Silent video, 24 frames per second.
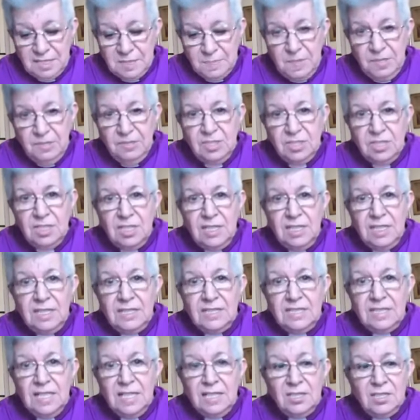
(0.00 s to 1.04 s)
many of
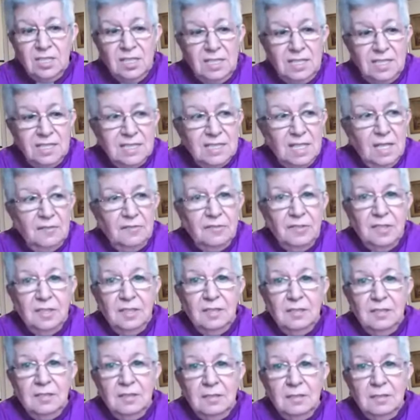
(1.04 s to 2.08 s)
us spiritualists
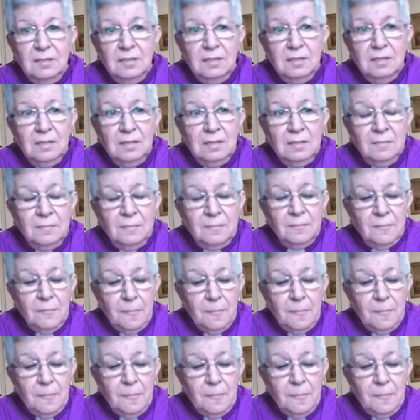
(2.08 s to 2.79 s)
actually suffer,